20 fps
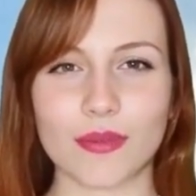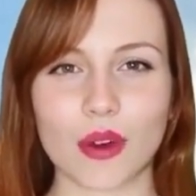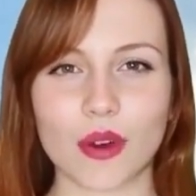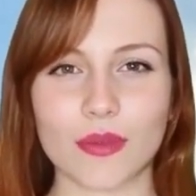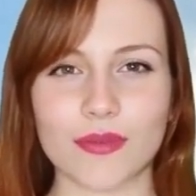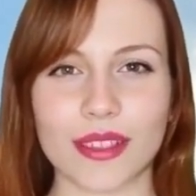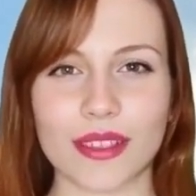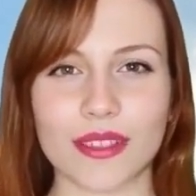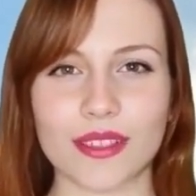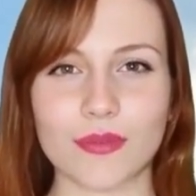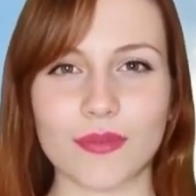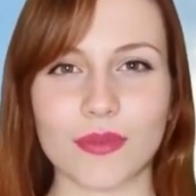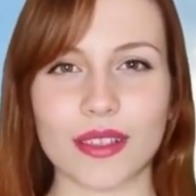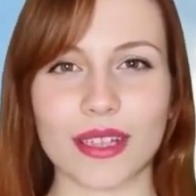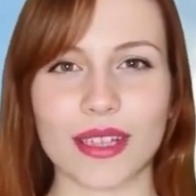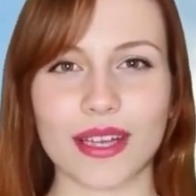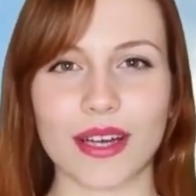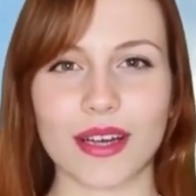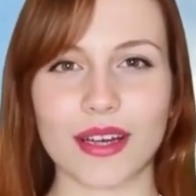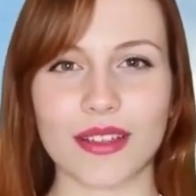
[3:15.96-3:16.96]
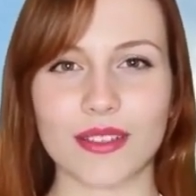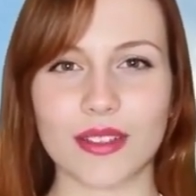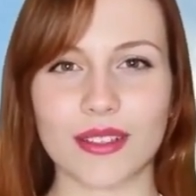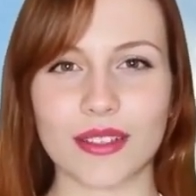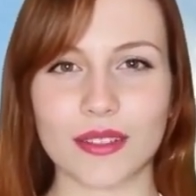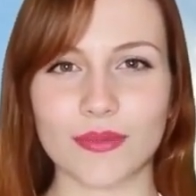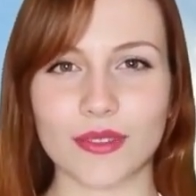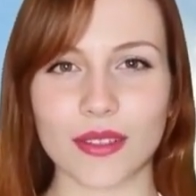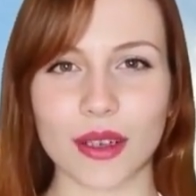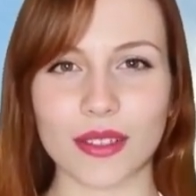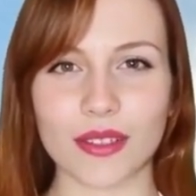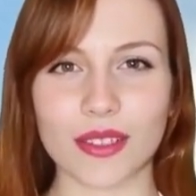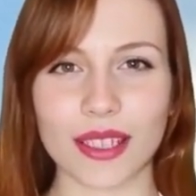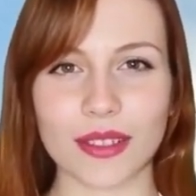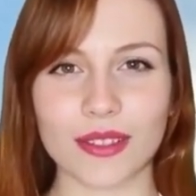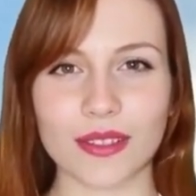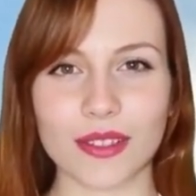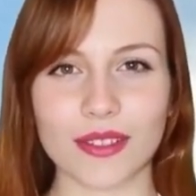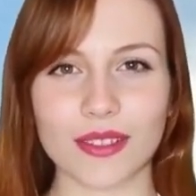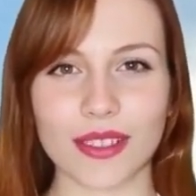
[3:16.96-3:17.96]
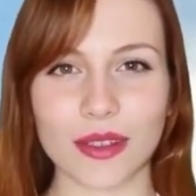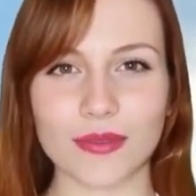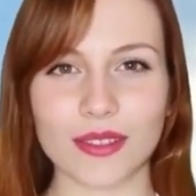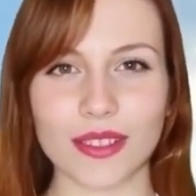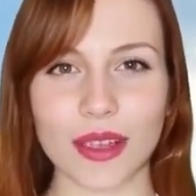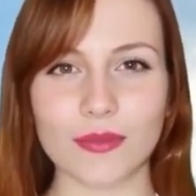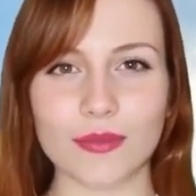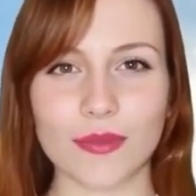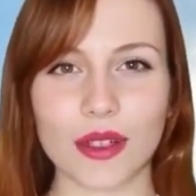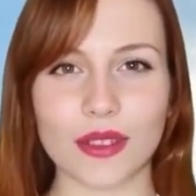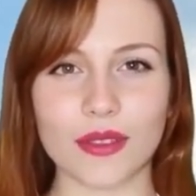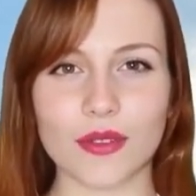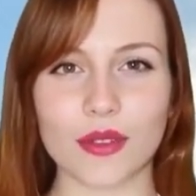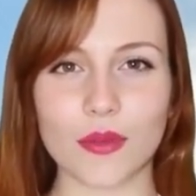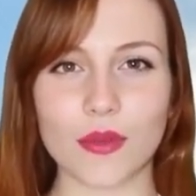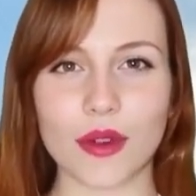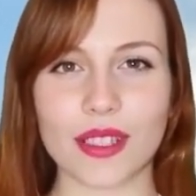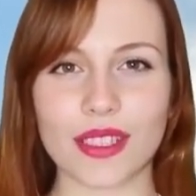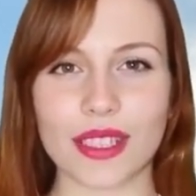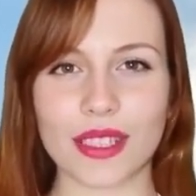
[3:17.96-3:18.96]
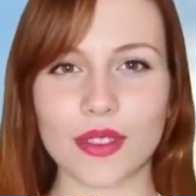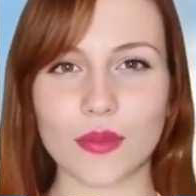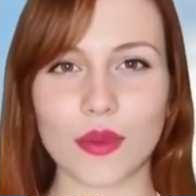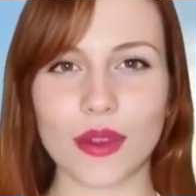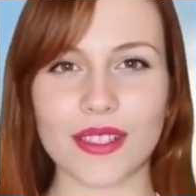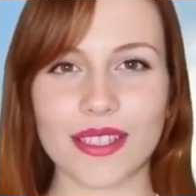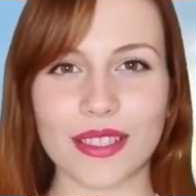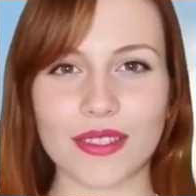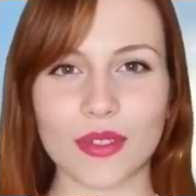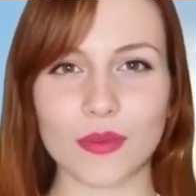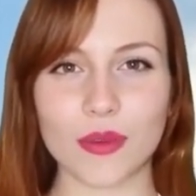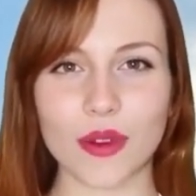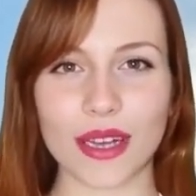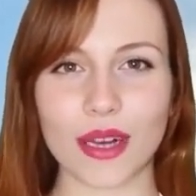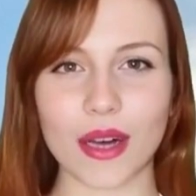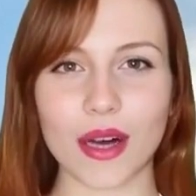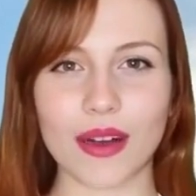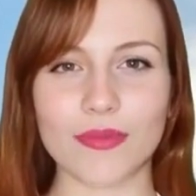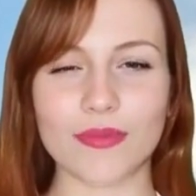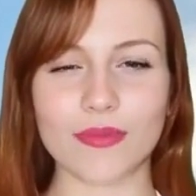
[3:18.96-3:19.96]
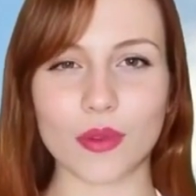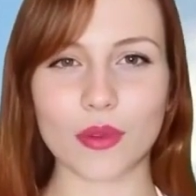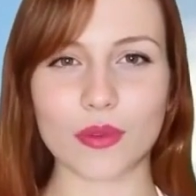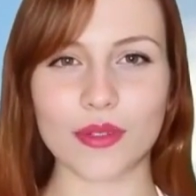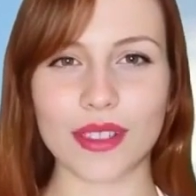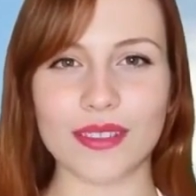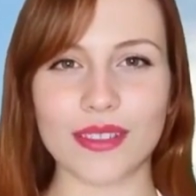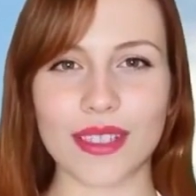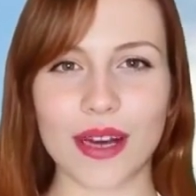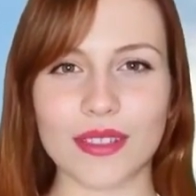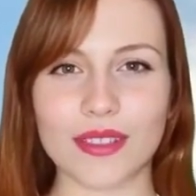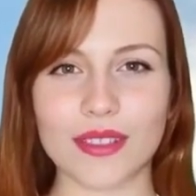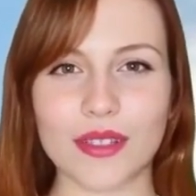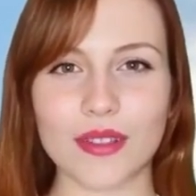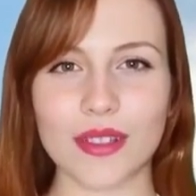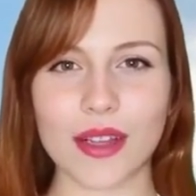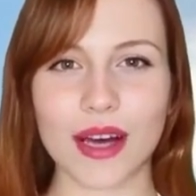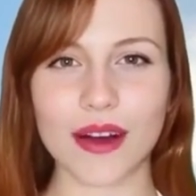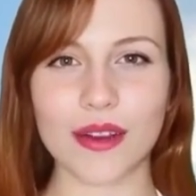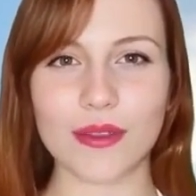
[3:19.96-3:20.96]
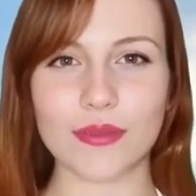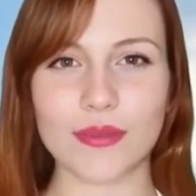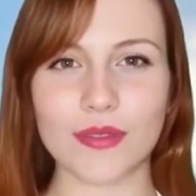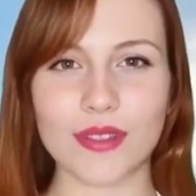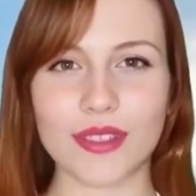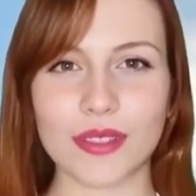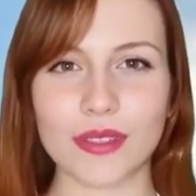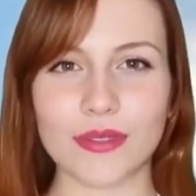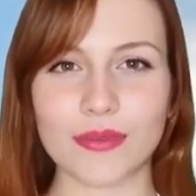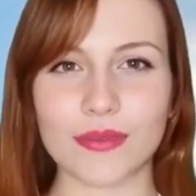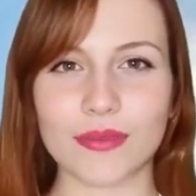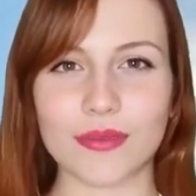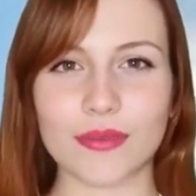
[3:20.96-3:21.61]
Profits for the year to the 30th of September 2023 are £40,000.